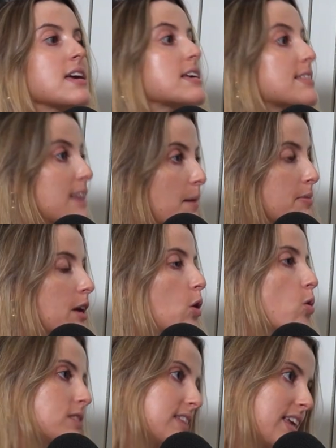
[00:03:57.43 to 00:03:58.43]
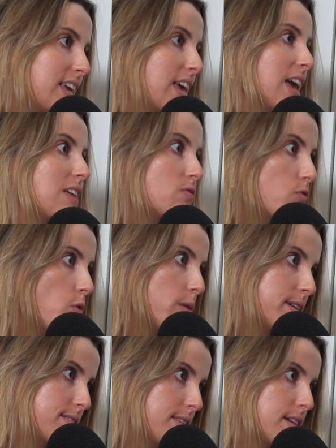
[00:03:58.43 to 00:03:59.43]
is something called an
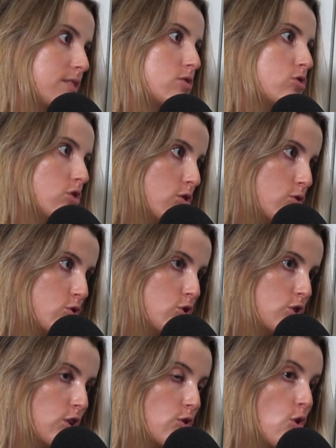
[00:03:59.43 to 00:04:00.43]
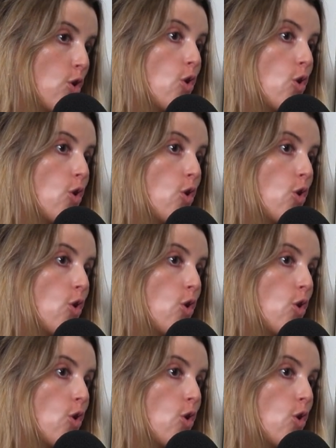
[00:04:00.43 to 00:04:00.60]
e-invoicing solution,